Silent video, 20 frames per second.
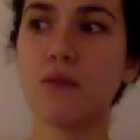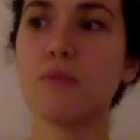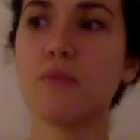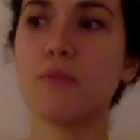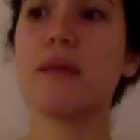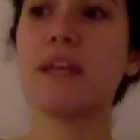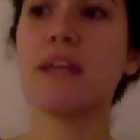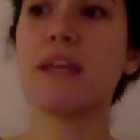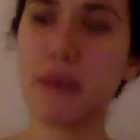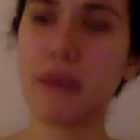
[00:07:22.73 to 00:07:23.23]

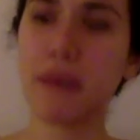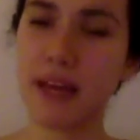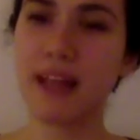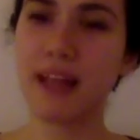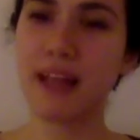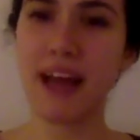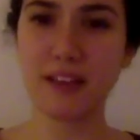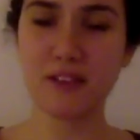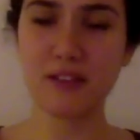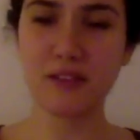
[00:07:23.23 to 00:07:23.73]
many of my
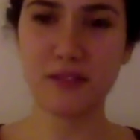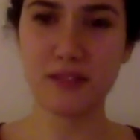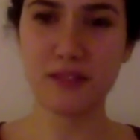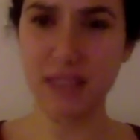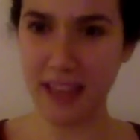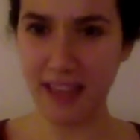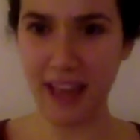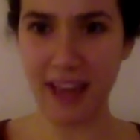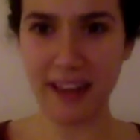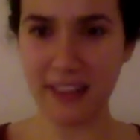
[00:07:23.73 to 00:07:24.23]
clients
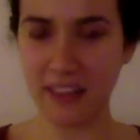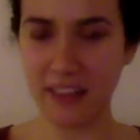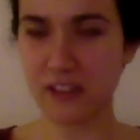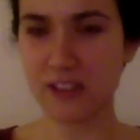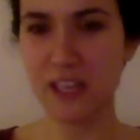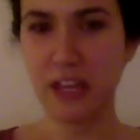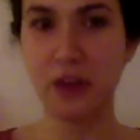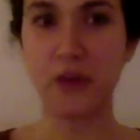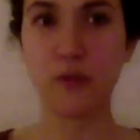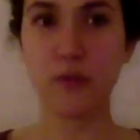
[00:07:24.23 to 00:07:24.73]
say that
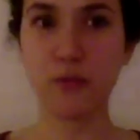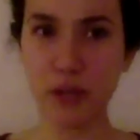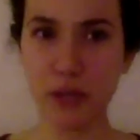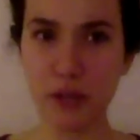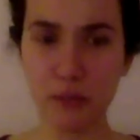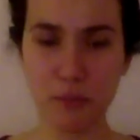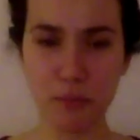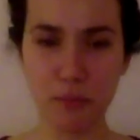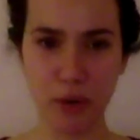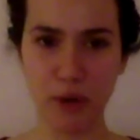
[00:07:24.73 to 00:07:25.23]
there's like a
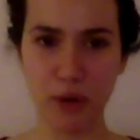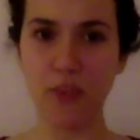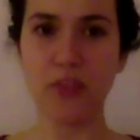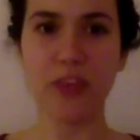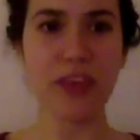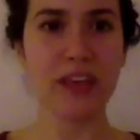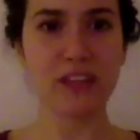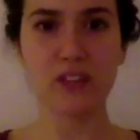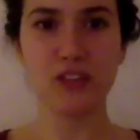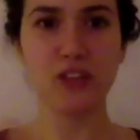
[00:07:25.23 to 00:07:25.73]

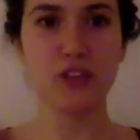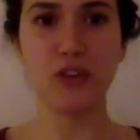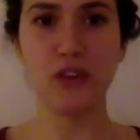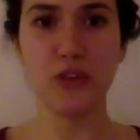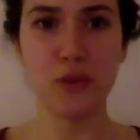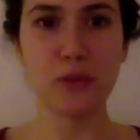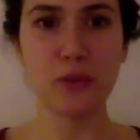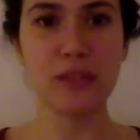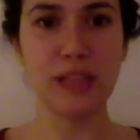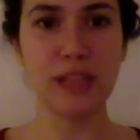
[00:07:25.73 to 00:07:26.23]
rebirthing. It's a
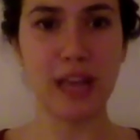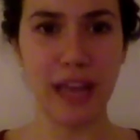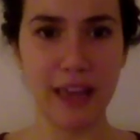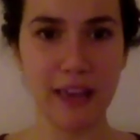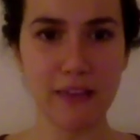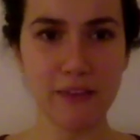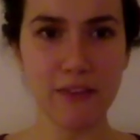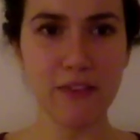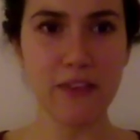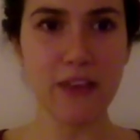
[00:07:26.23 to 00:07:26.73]
new
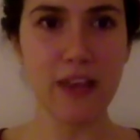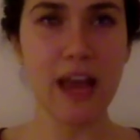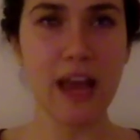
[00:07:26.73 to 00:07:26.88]
life.